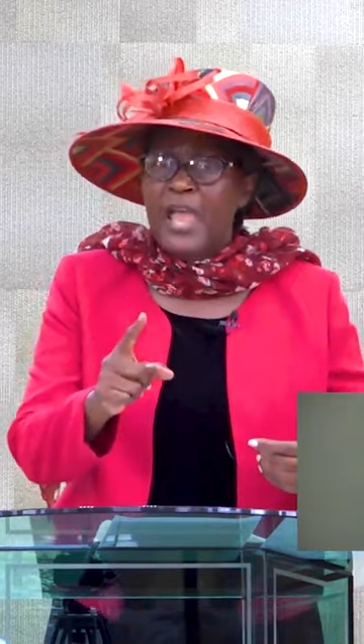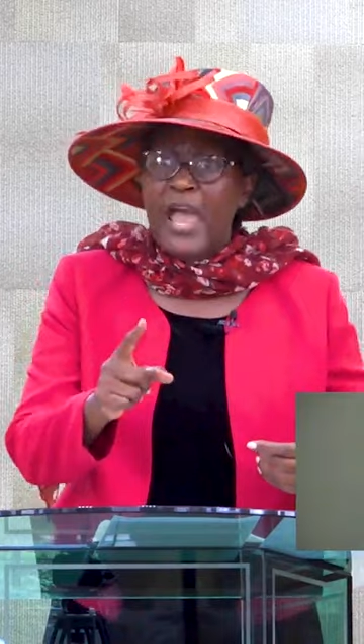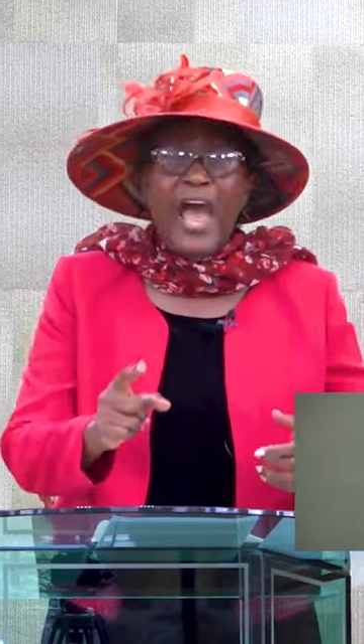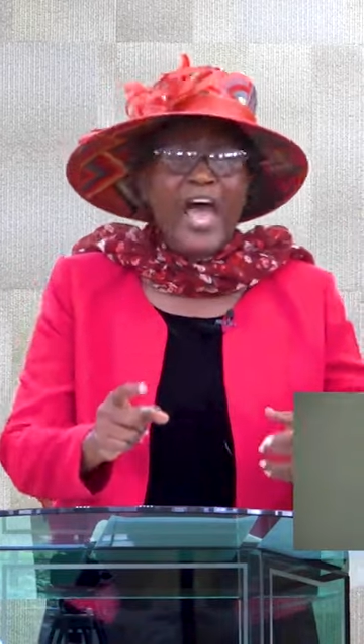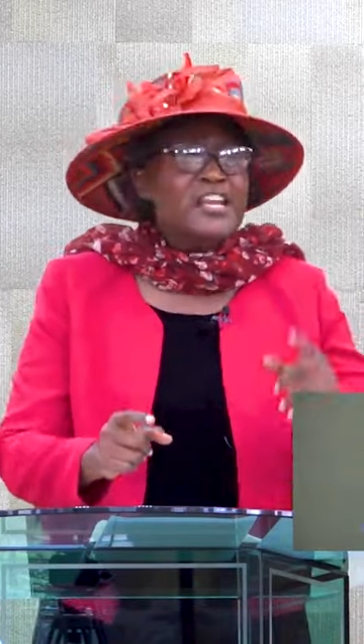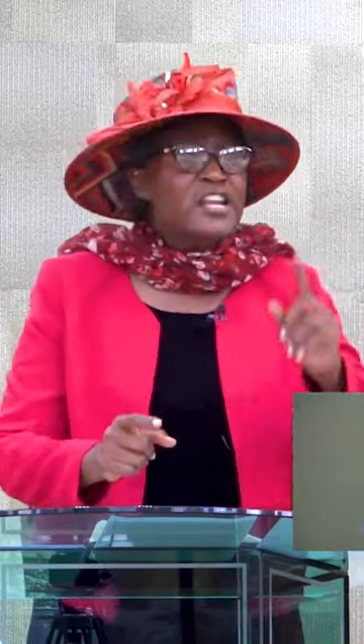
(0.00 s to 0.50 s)

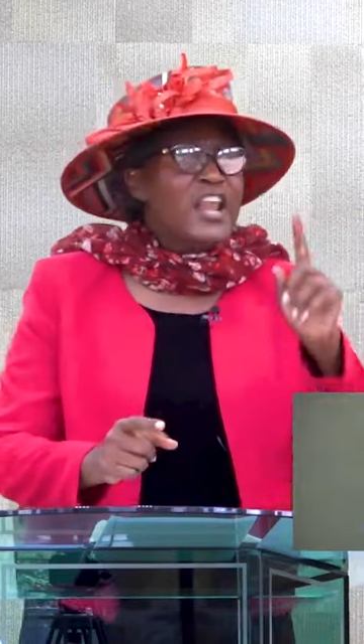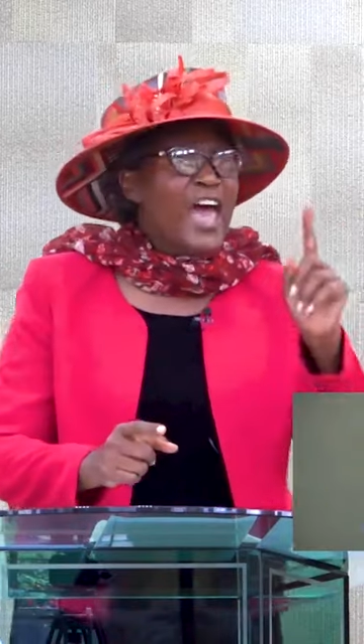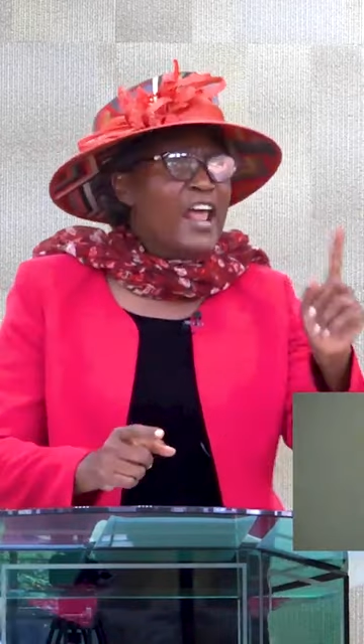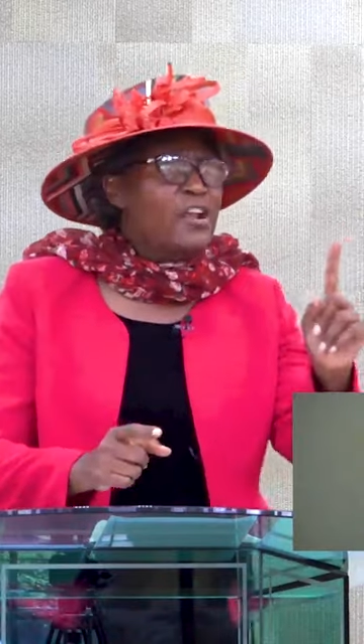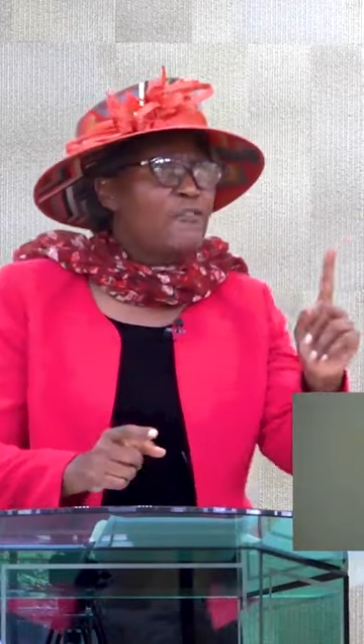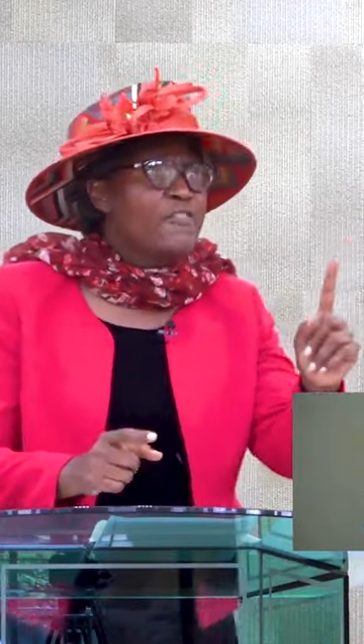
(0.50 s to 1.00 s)
And
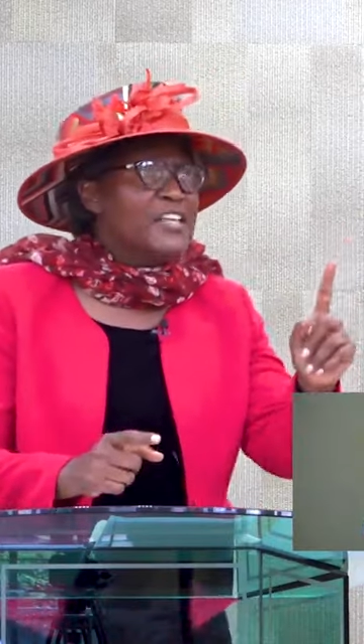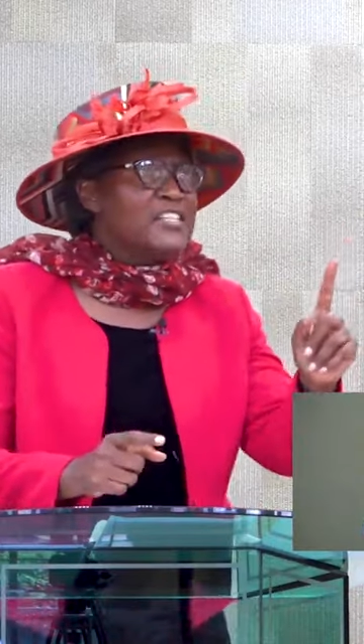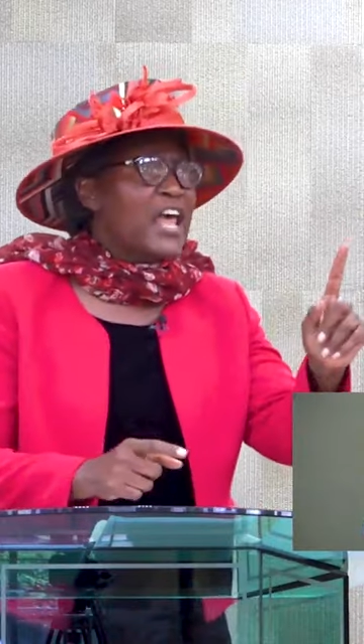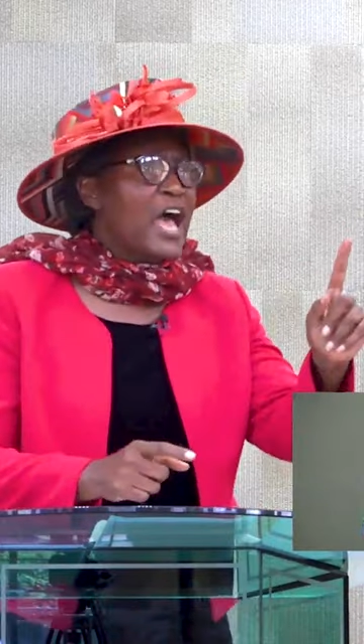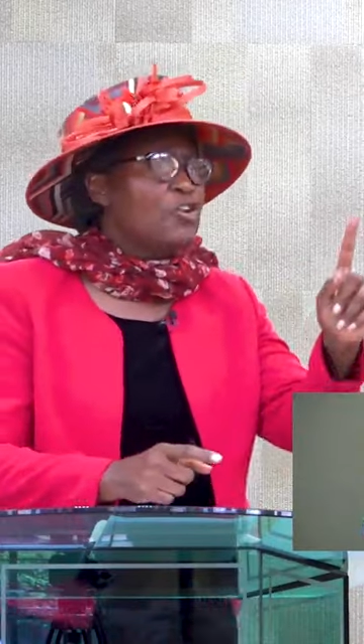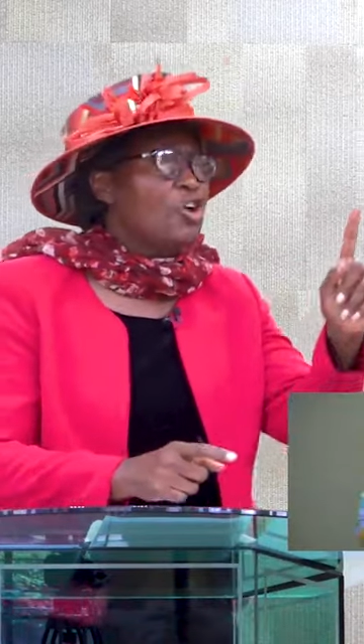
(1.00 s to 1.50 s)
none of us
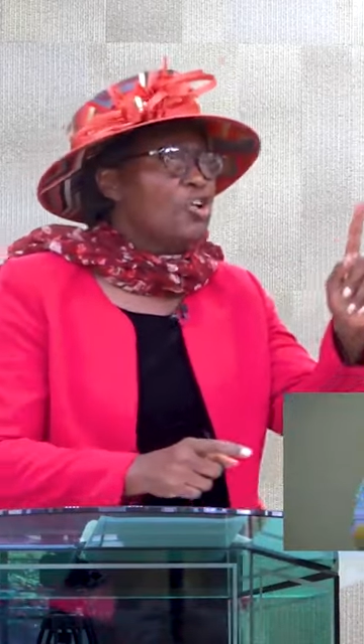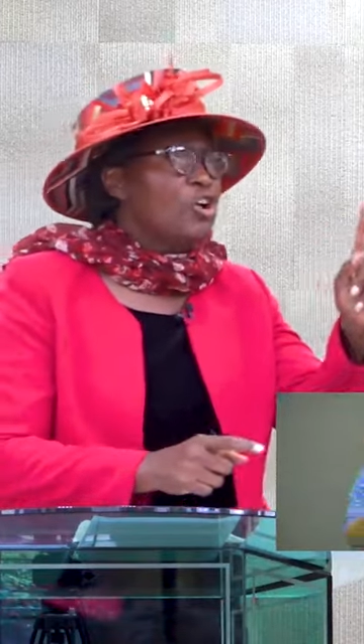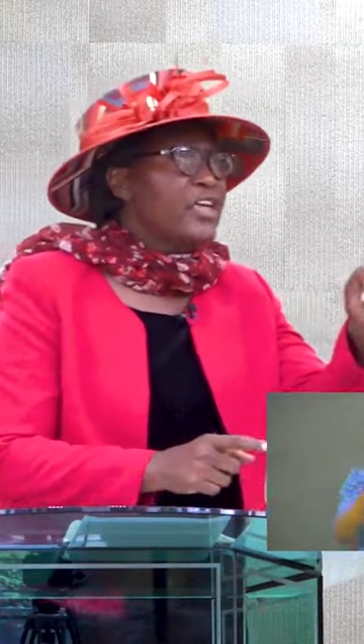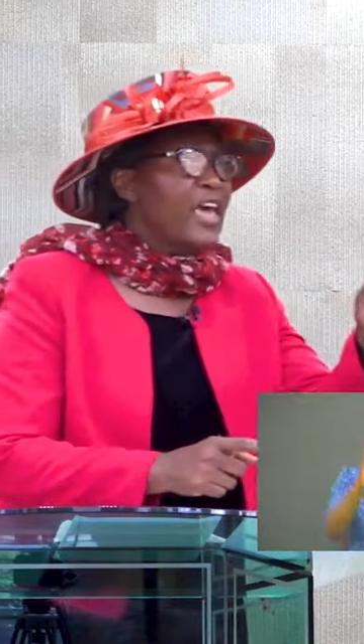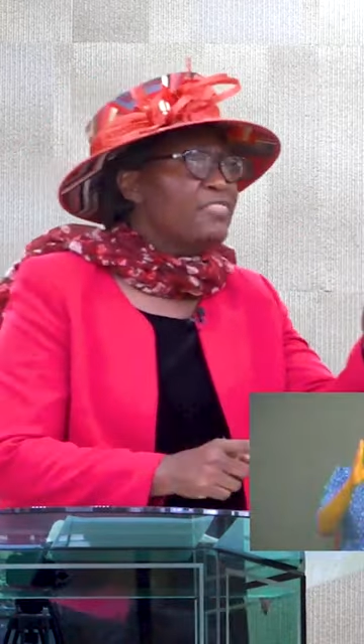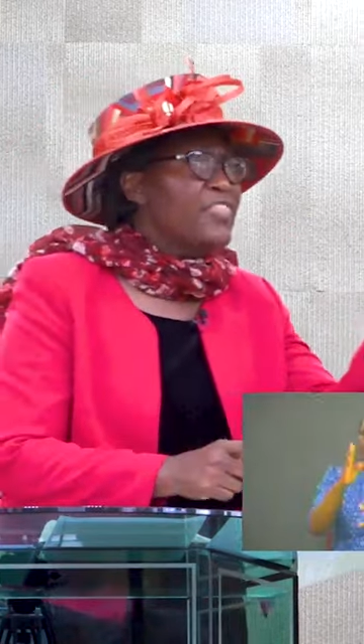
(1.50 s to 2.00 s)
are going to
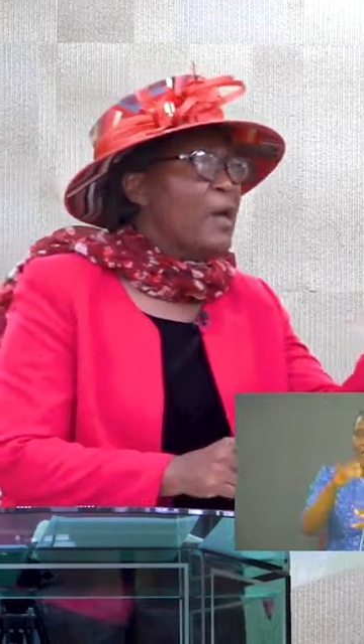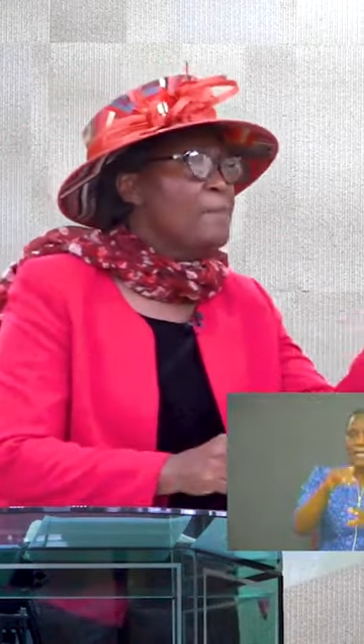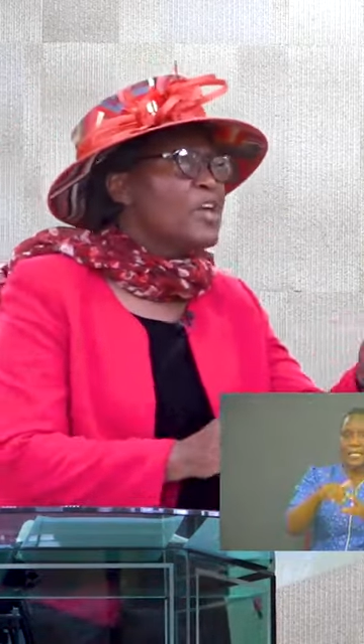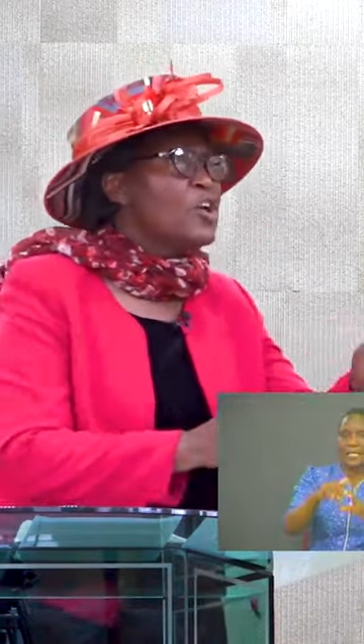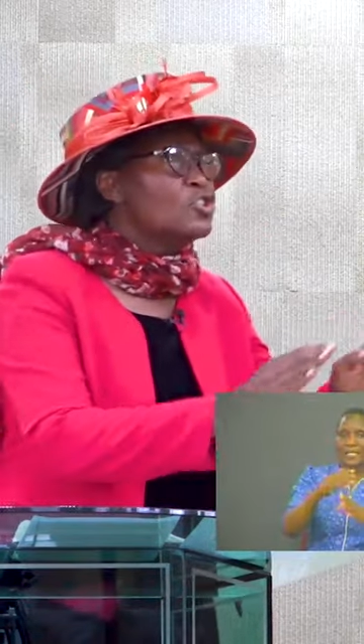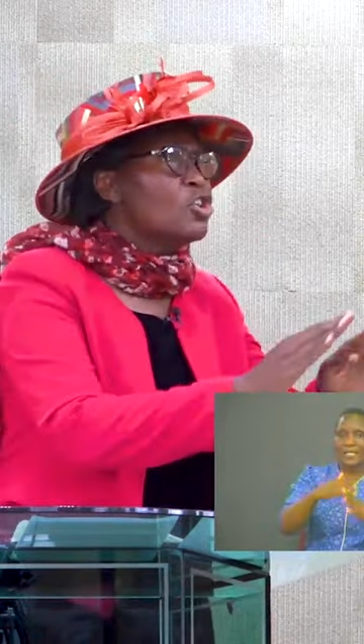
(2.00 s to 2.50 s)
get there
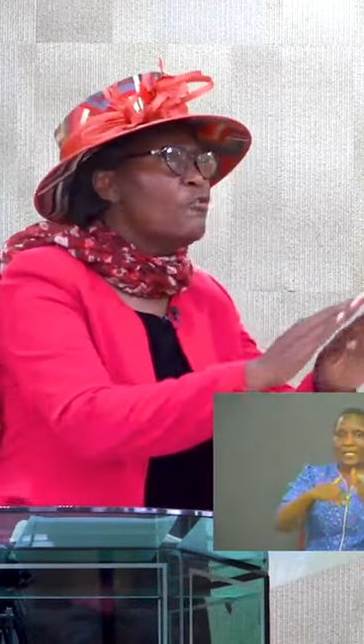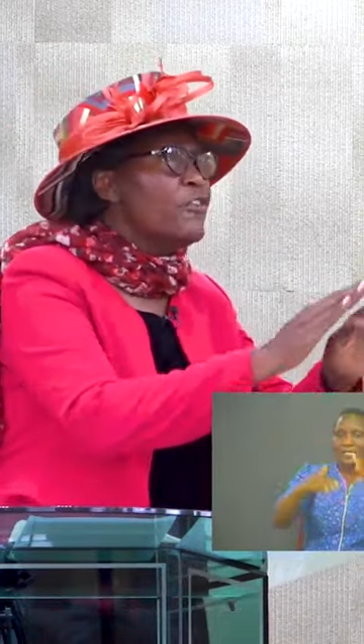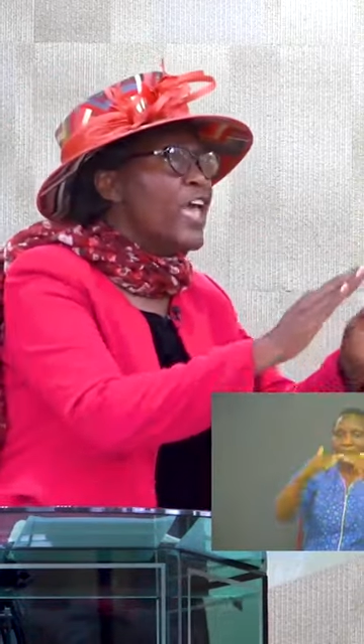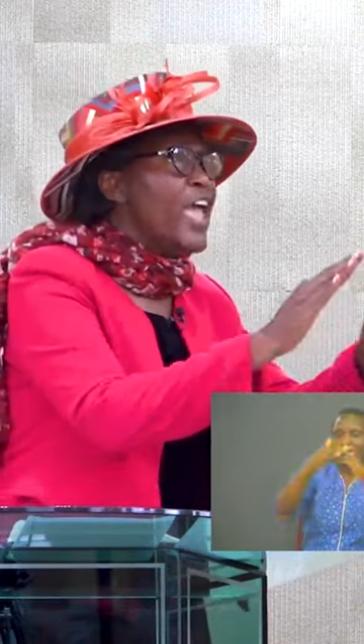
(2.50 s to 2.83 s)
because of